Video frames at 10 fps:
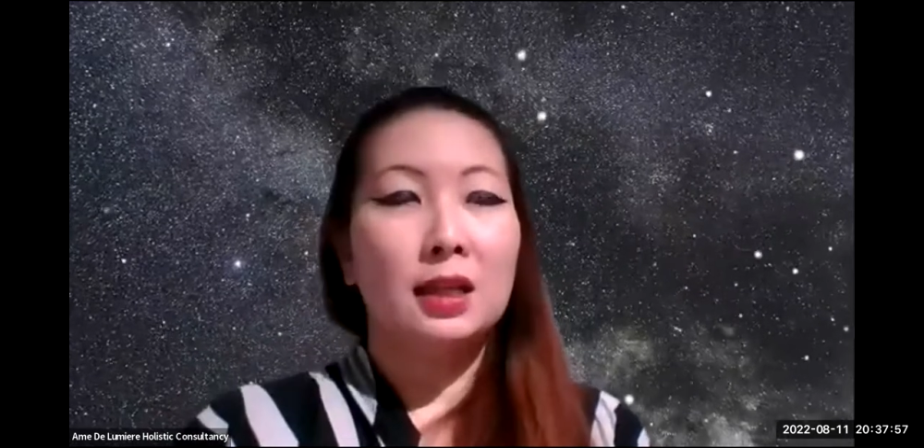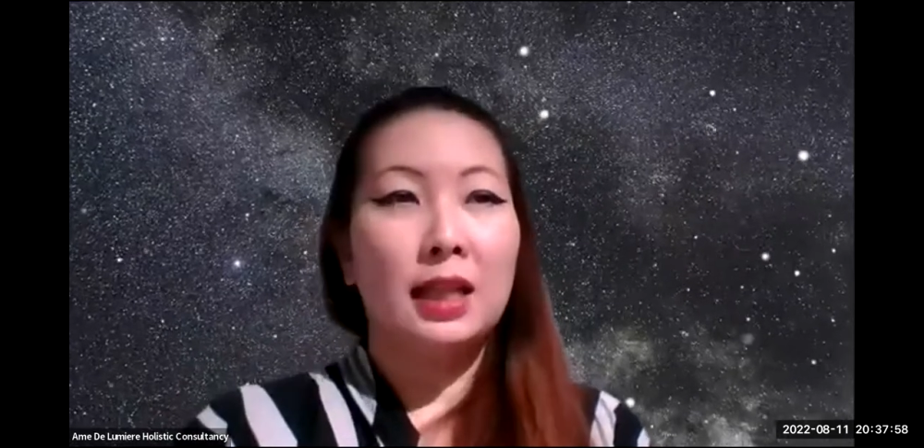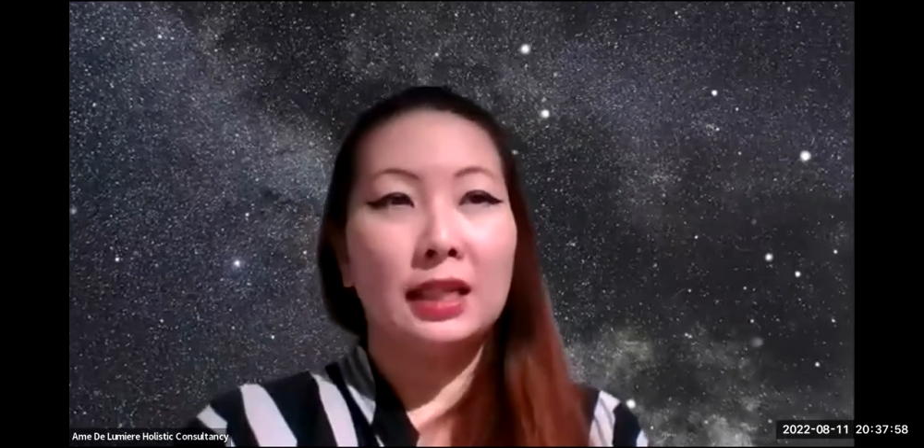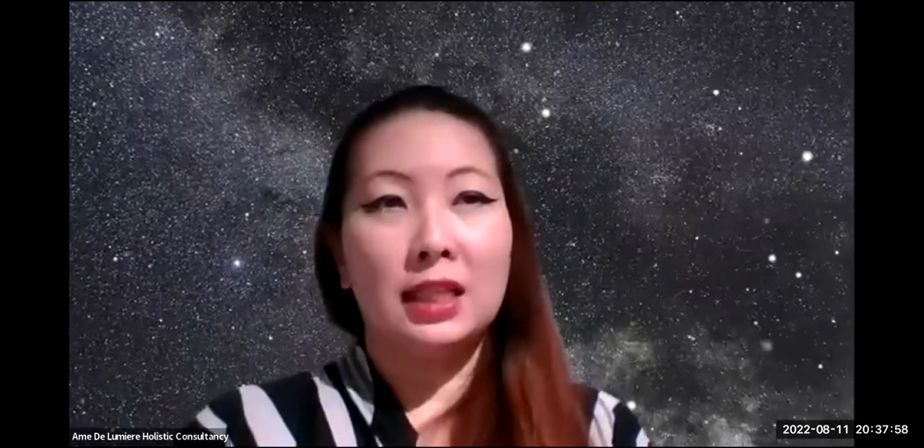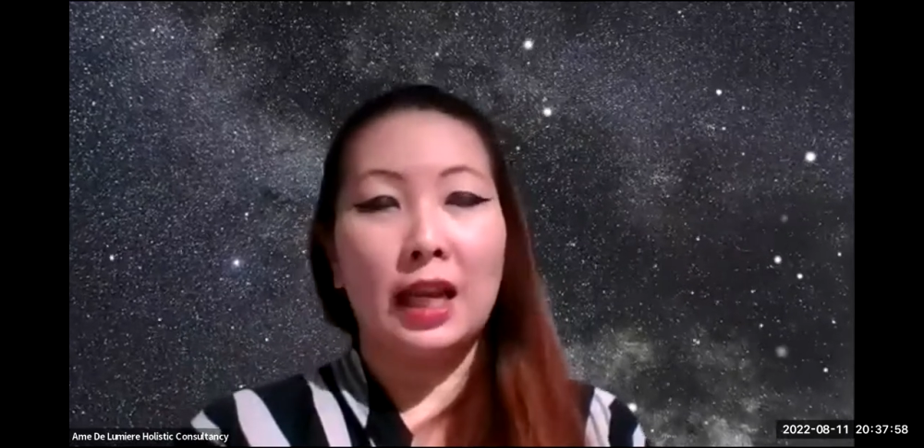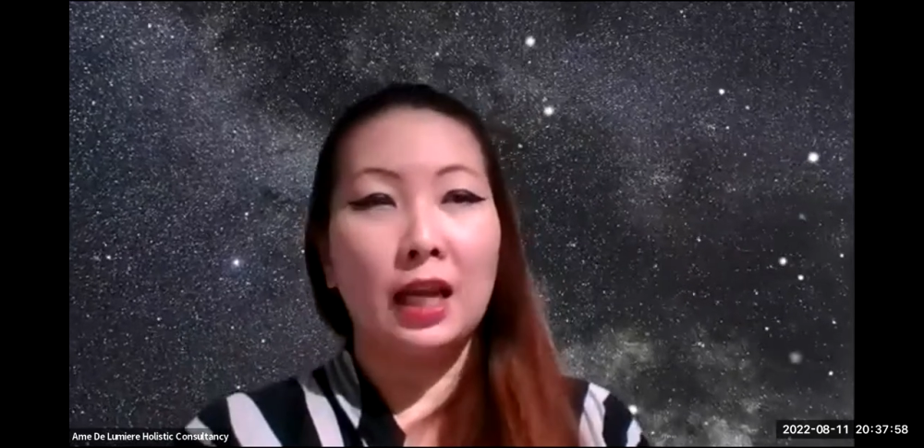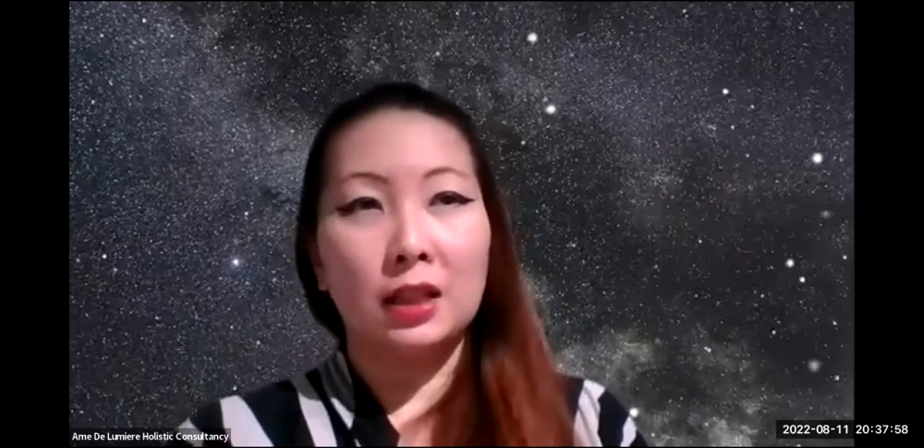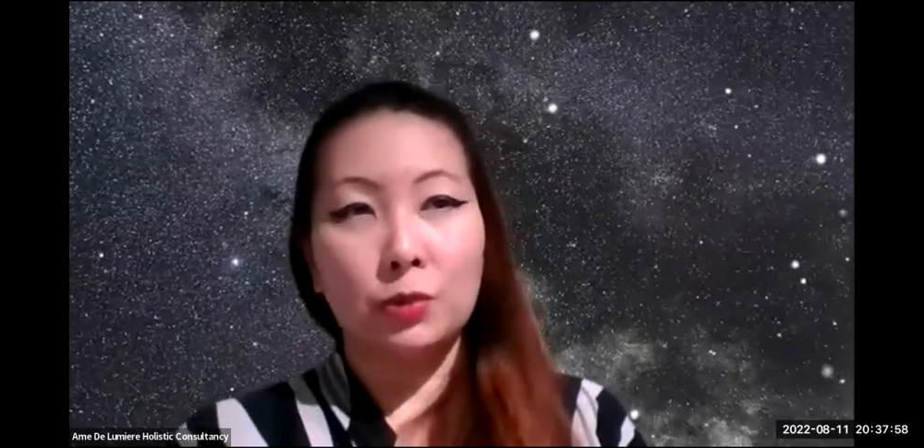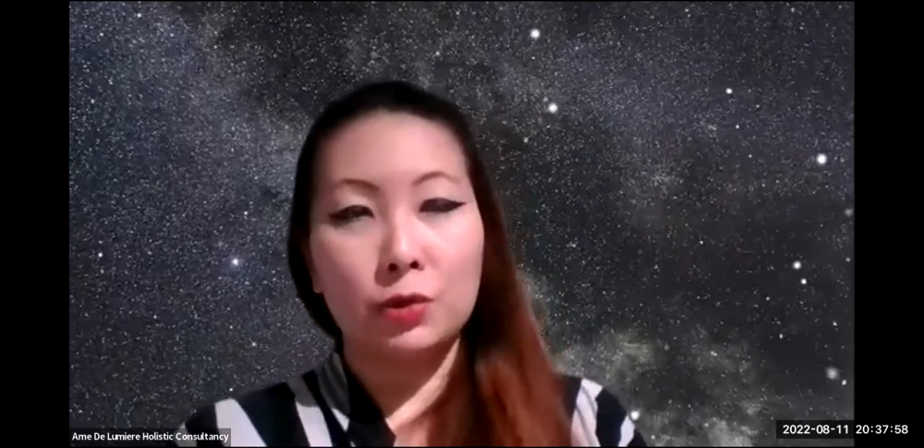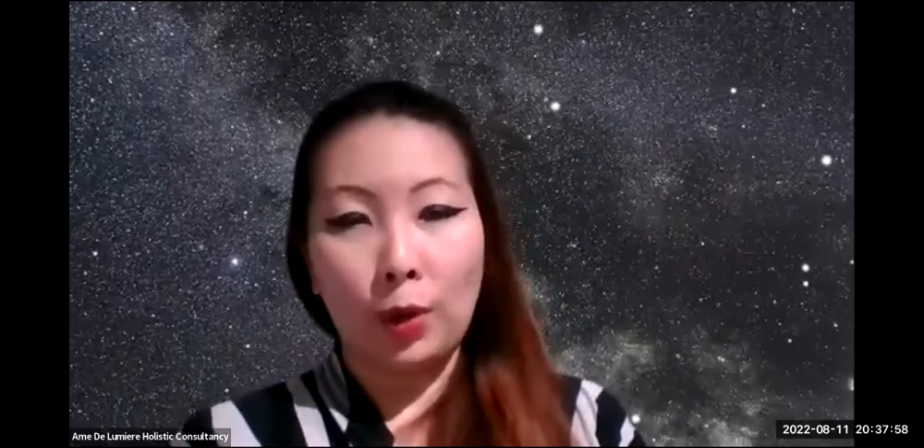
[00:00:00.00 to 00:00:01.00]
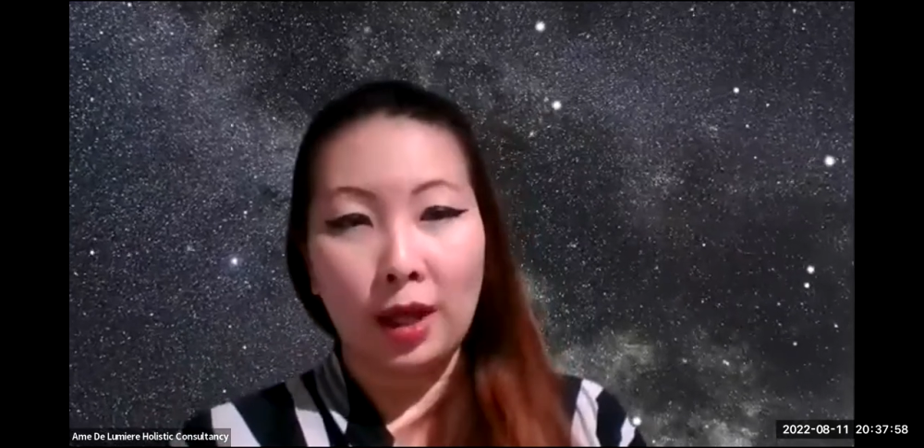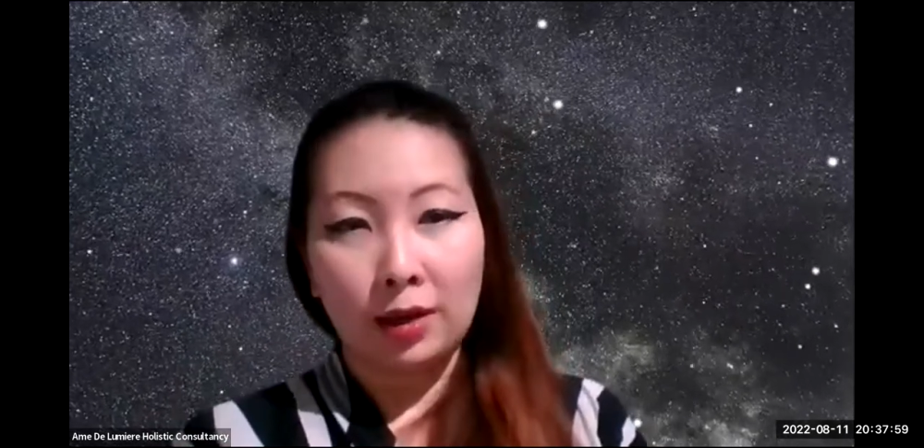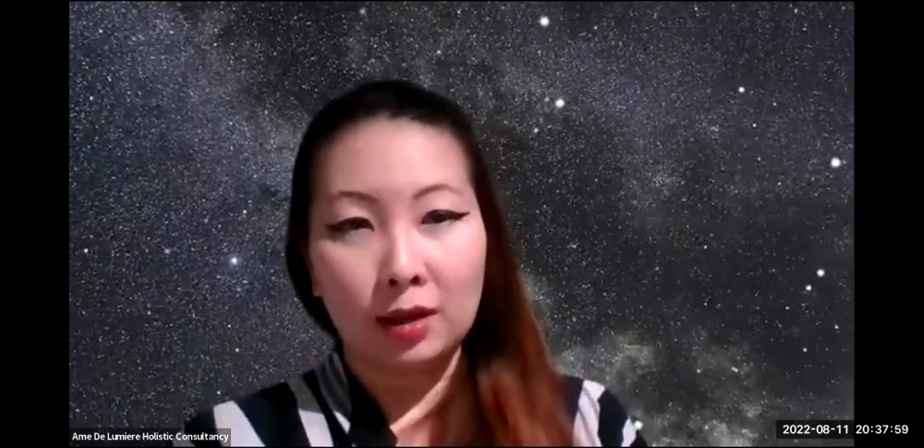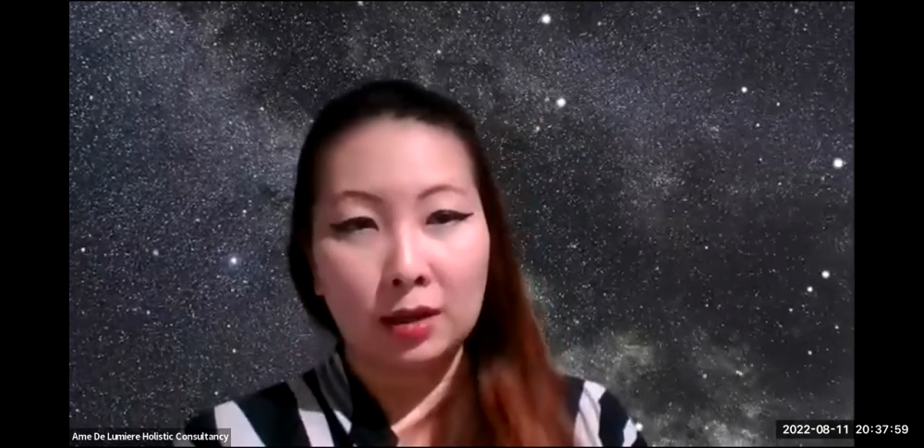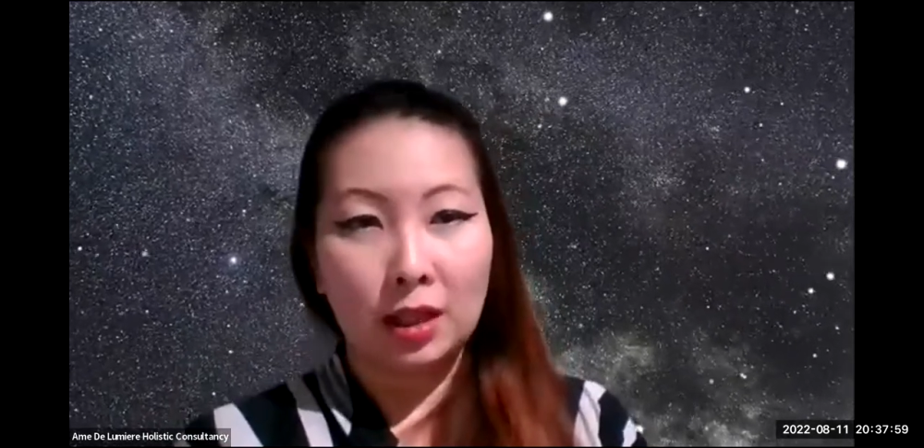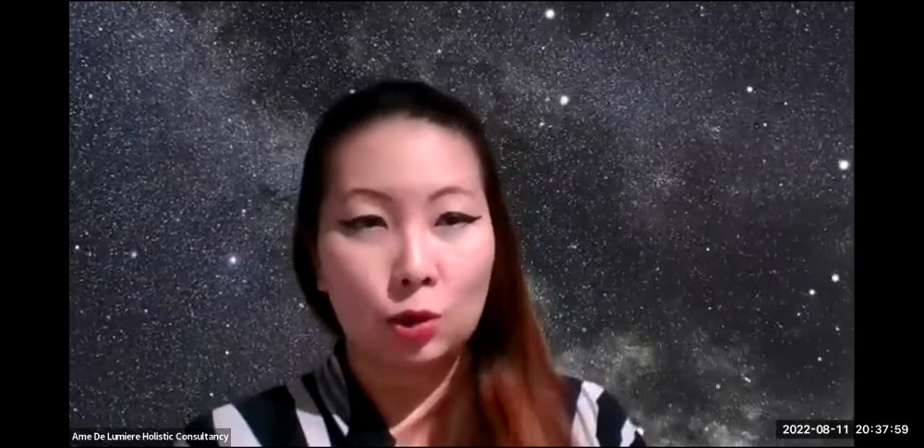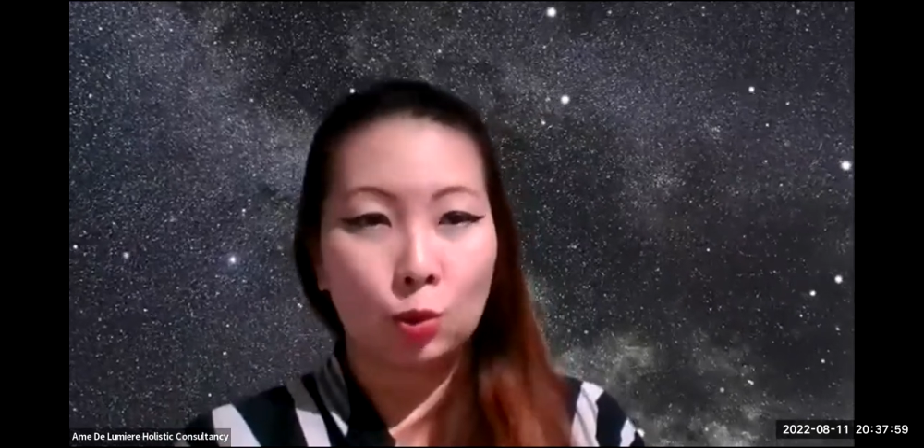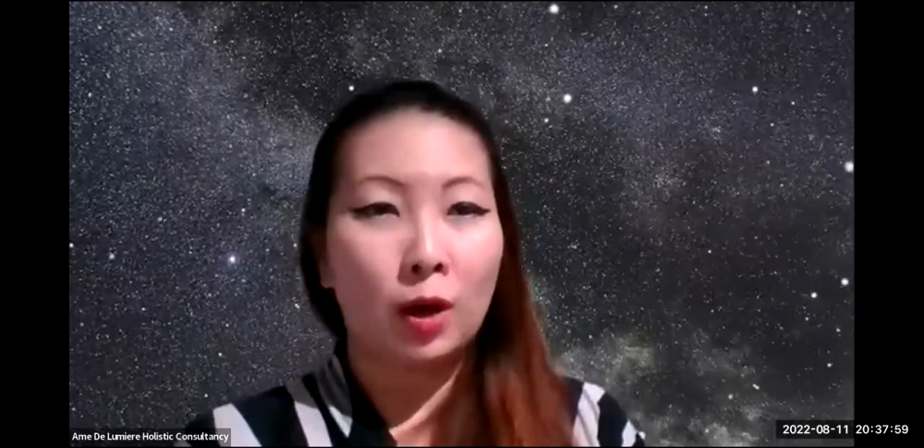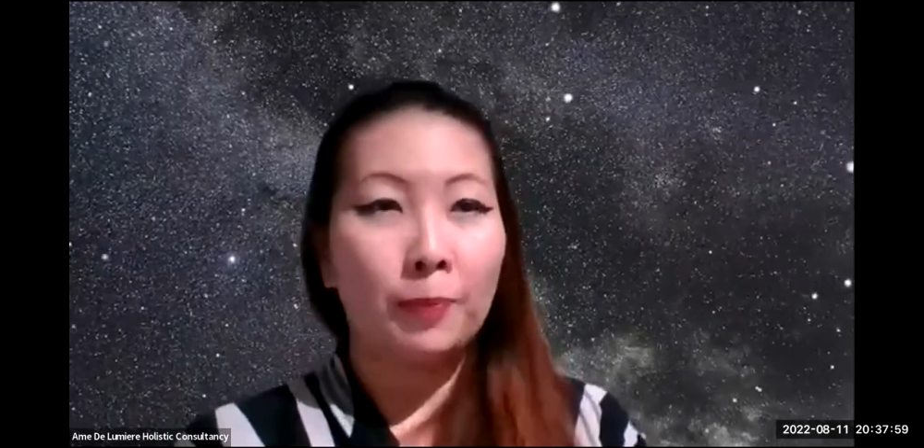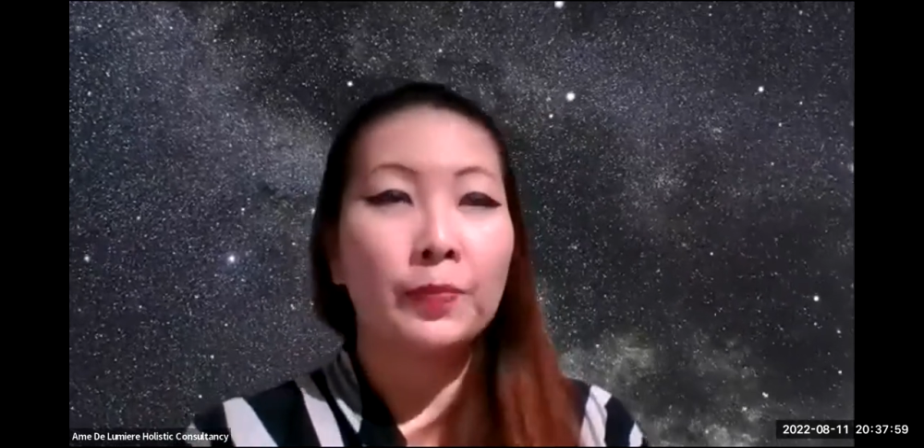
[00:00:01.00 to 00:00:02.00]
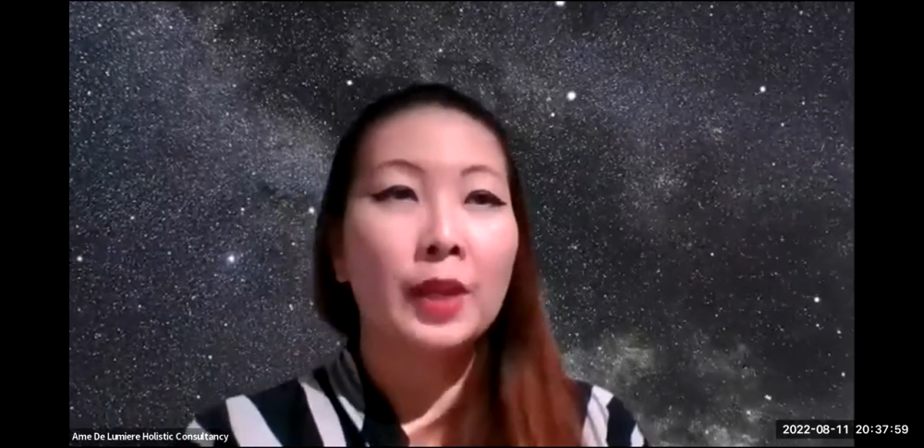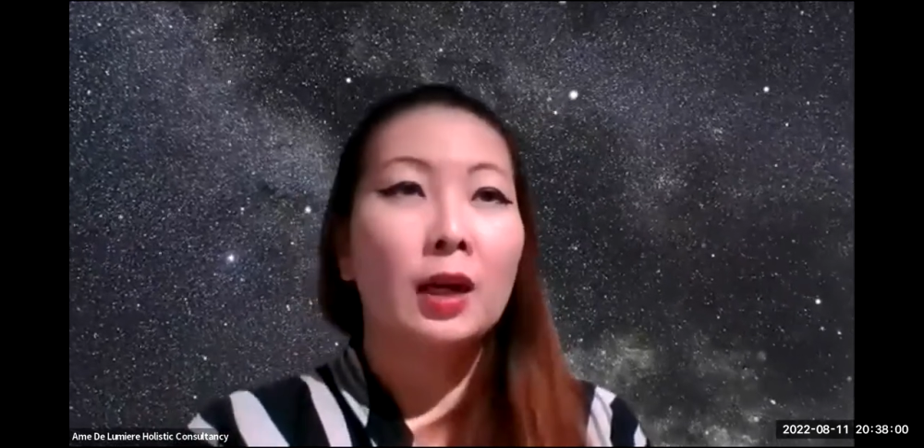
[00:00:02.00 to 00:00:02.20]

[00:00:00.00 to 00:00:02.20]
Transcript: like the ache goes away. That's one.